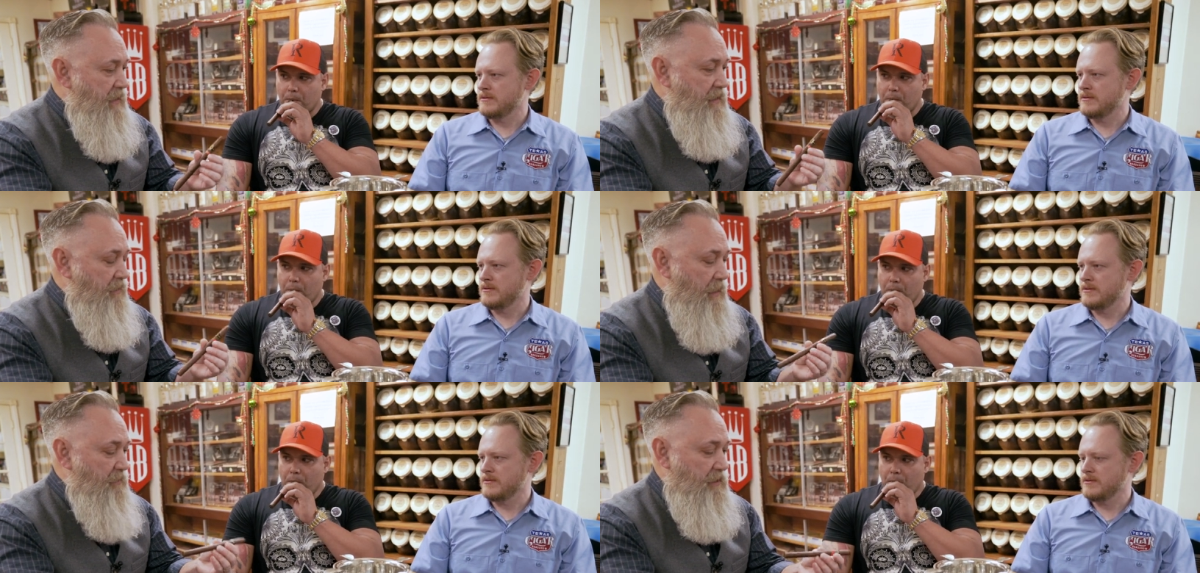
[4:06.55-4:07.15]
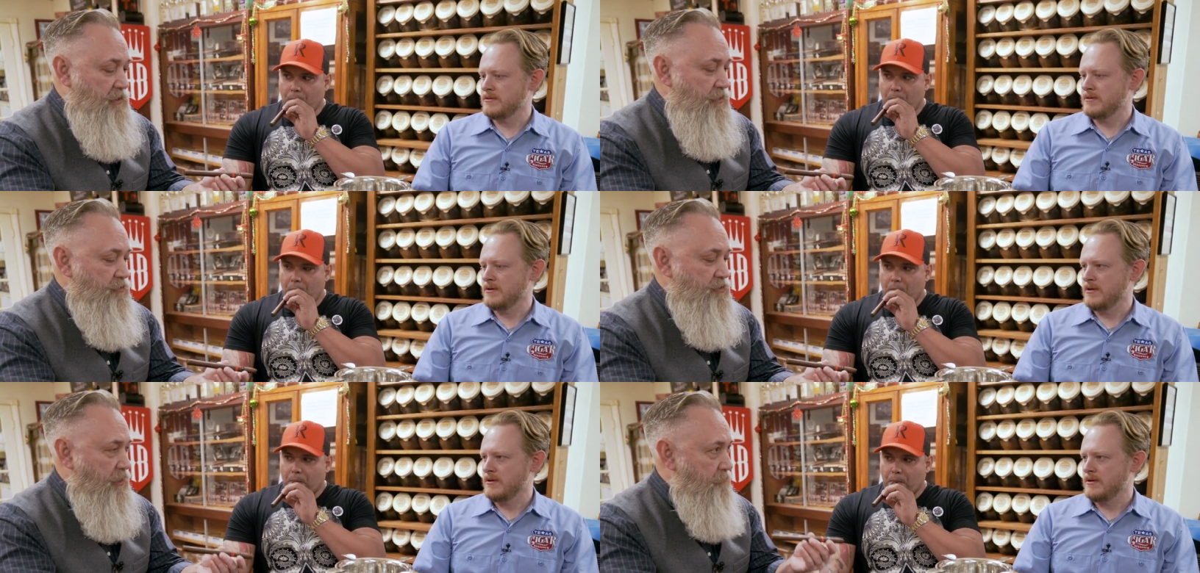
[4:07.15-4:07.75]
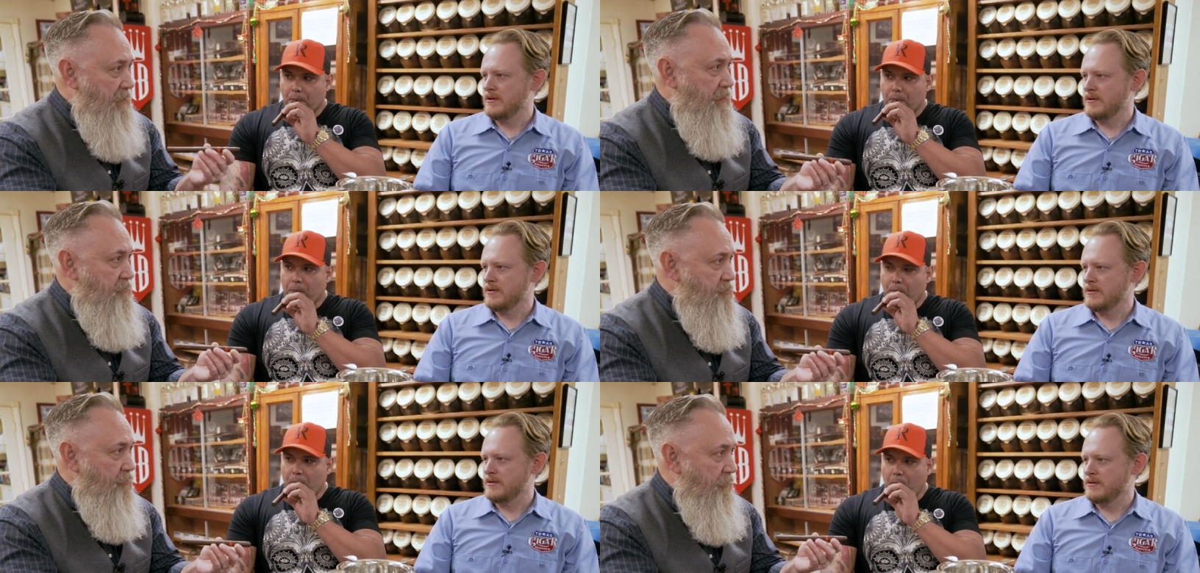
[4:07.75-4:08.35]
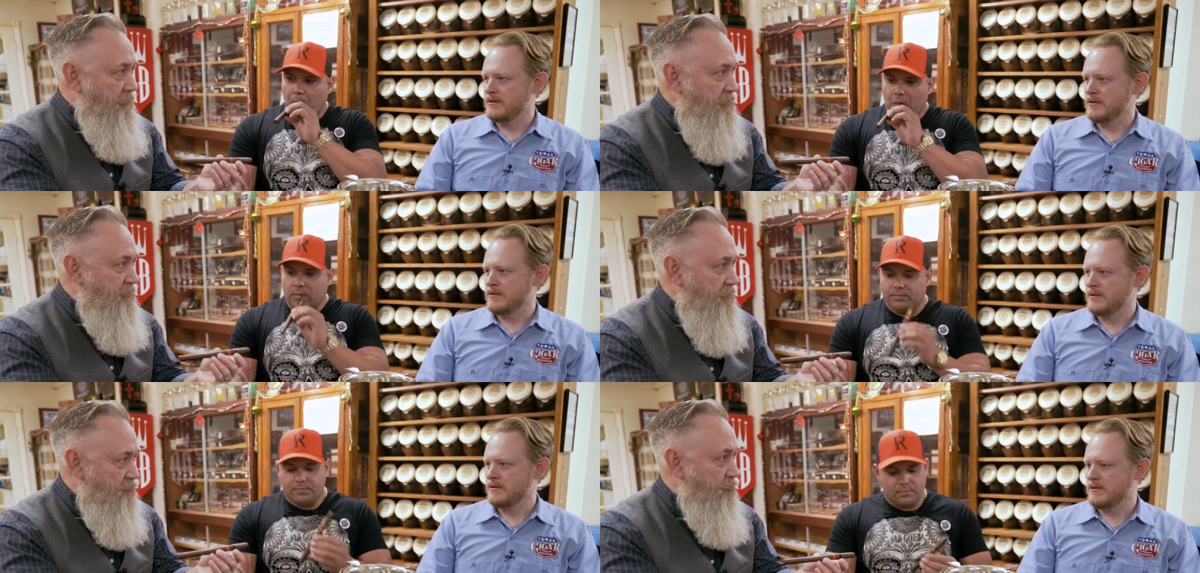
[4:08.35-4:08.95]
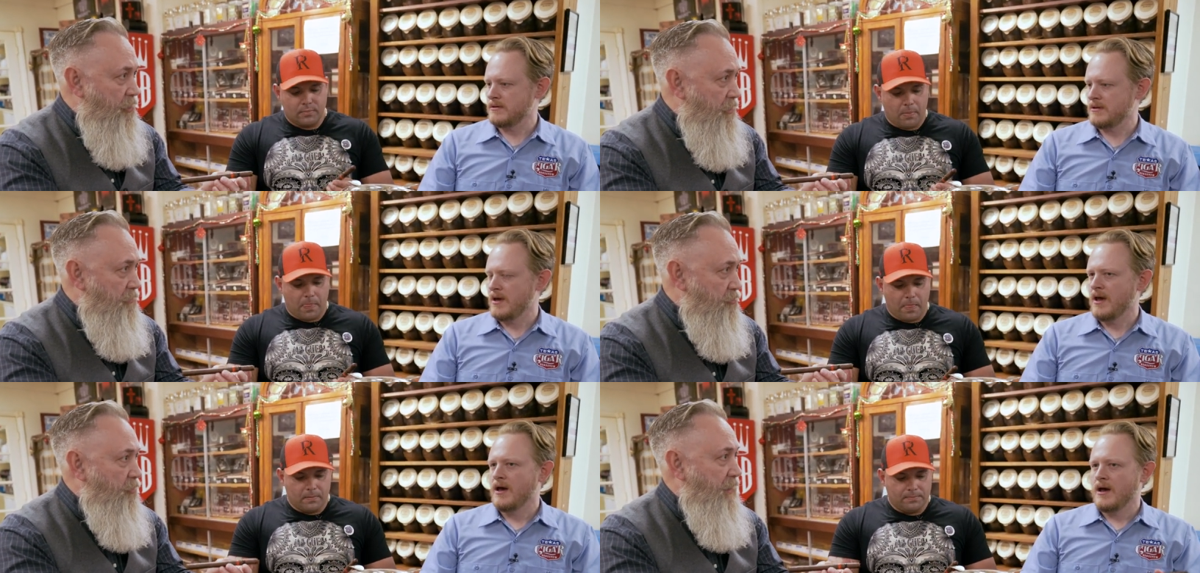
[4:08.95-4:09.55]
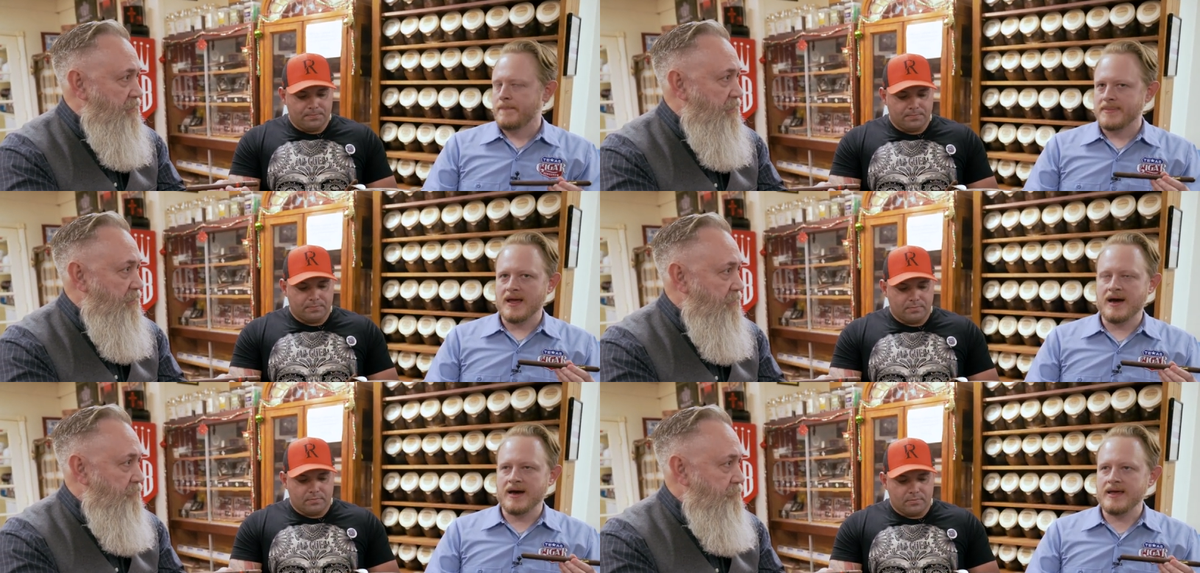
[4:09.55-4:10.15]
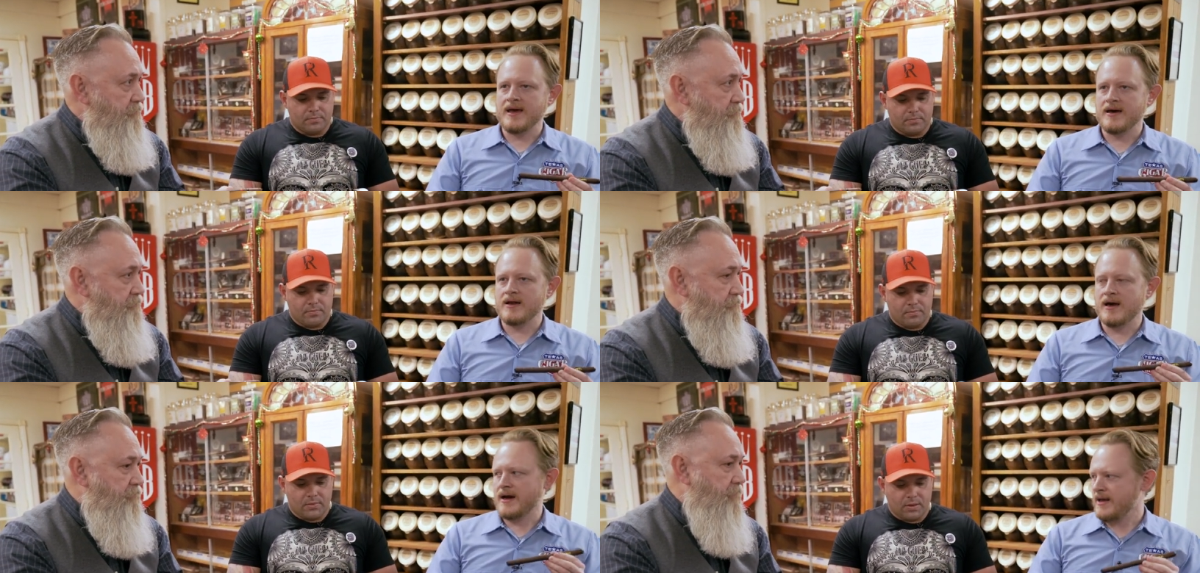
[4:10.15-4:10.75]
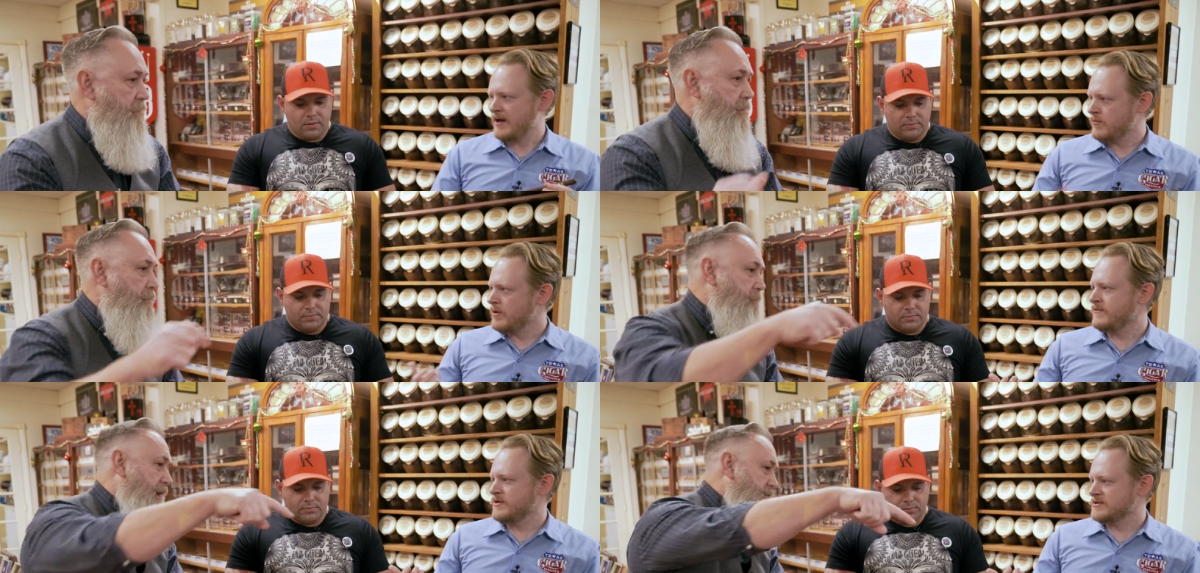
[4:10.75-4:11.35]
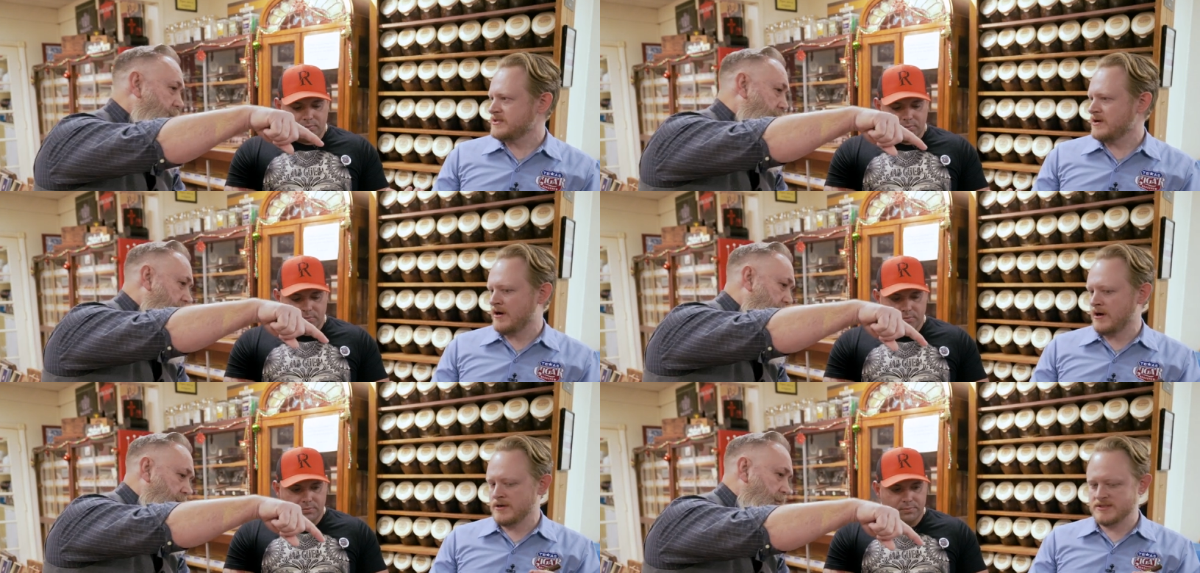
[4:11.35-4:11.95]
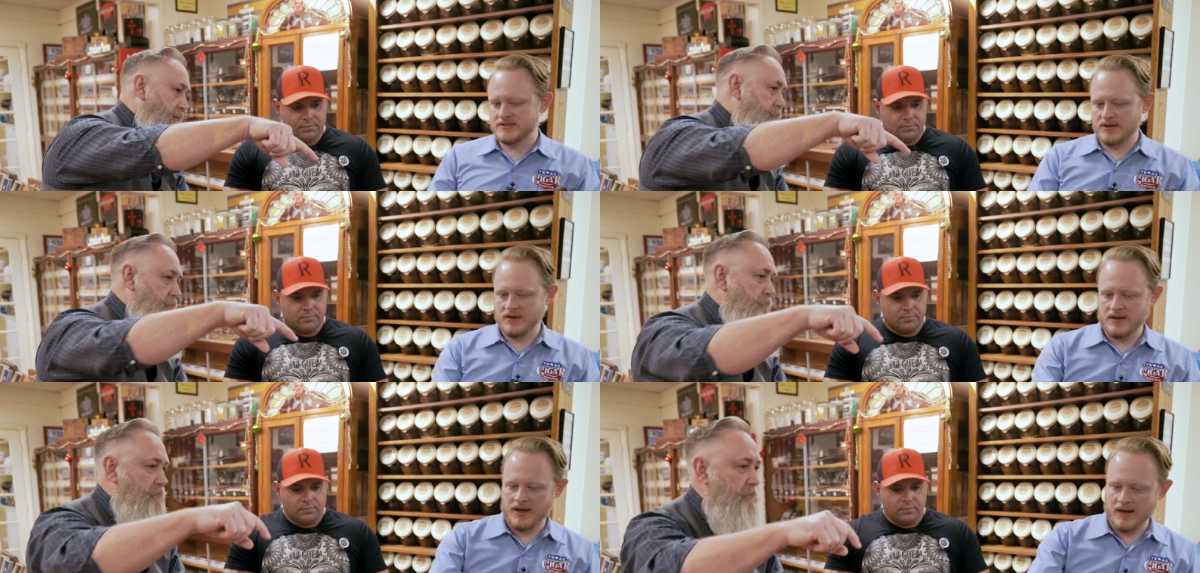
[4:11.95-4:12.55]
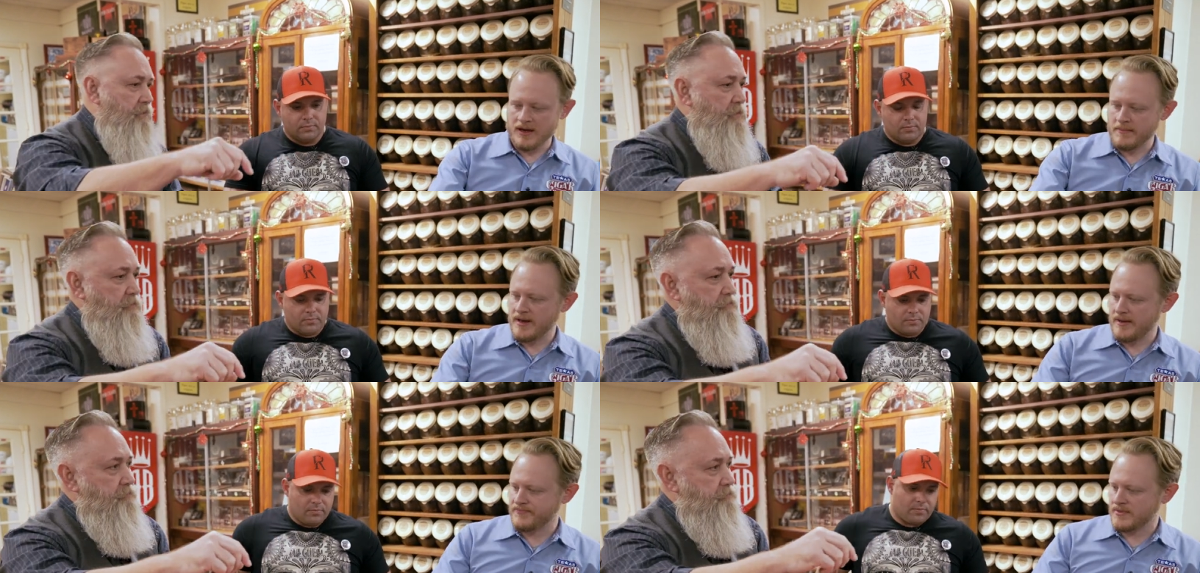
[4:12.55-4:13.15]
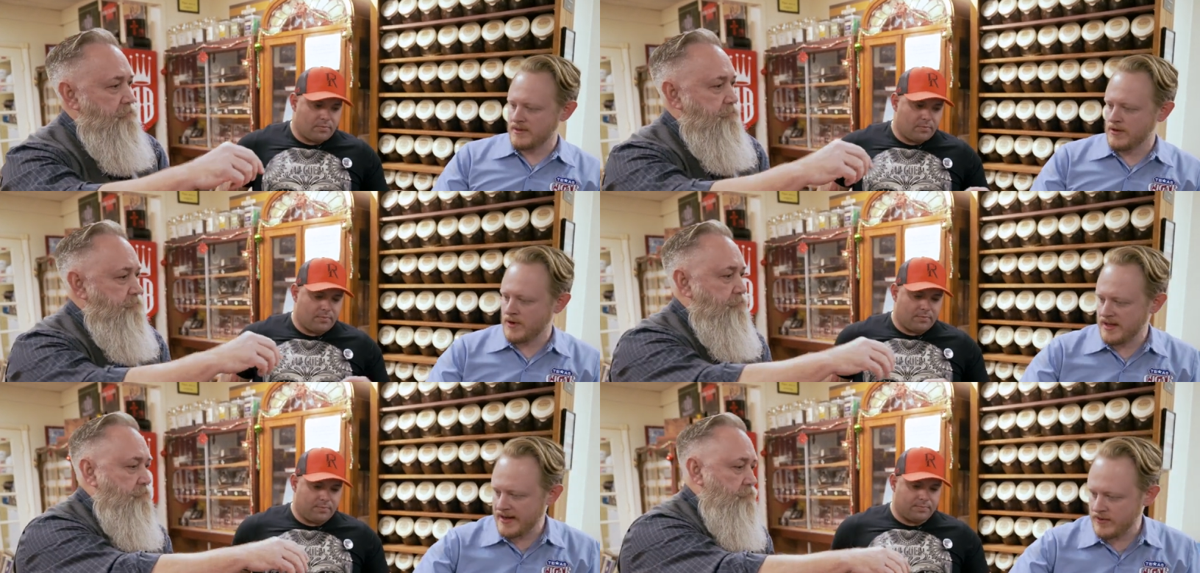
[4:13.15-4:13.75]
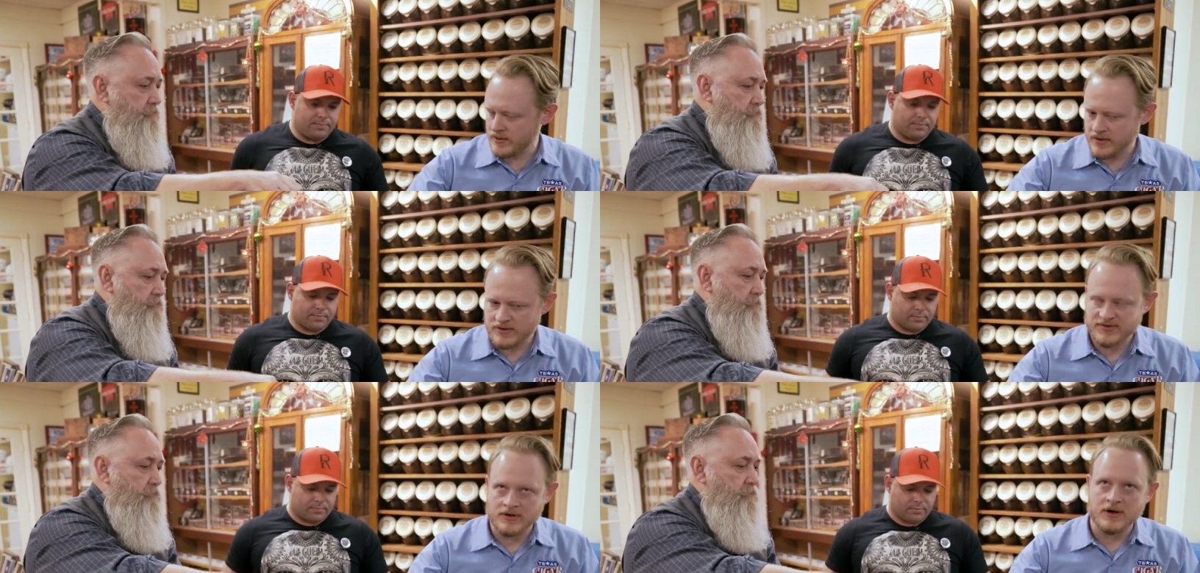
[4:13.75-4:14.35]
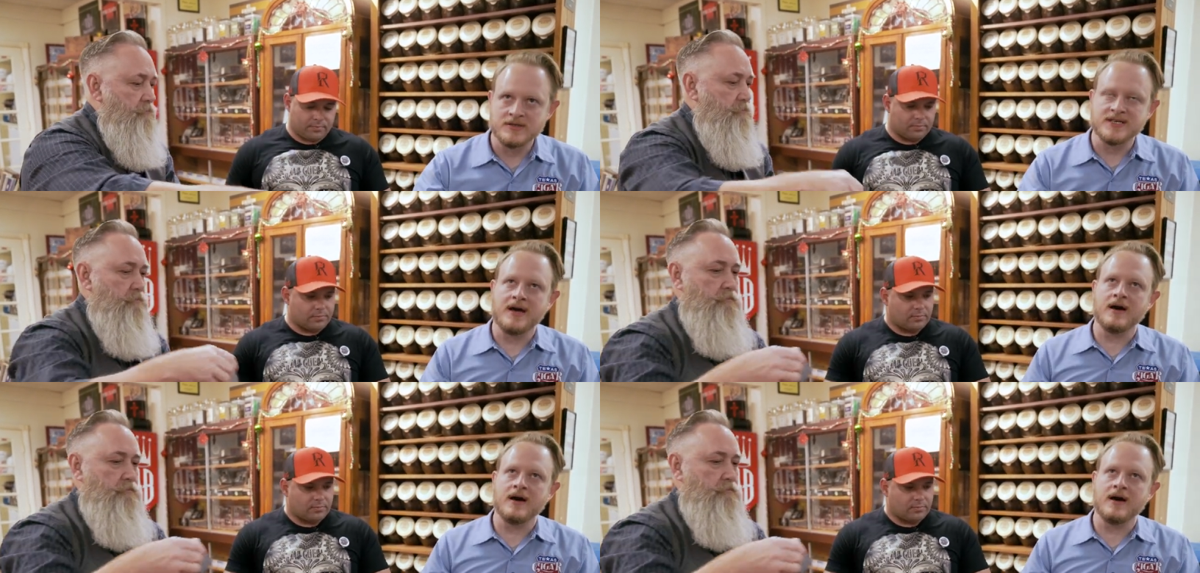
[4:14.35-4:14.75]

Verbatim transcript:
Speaker 1: he, I mean, huge on making sure that these things draw correctly.
Speaker 2: I had I had one of Pass your cigars. Uh, Noel, I had one of your cigars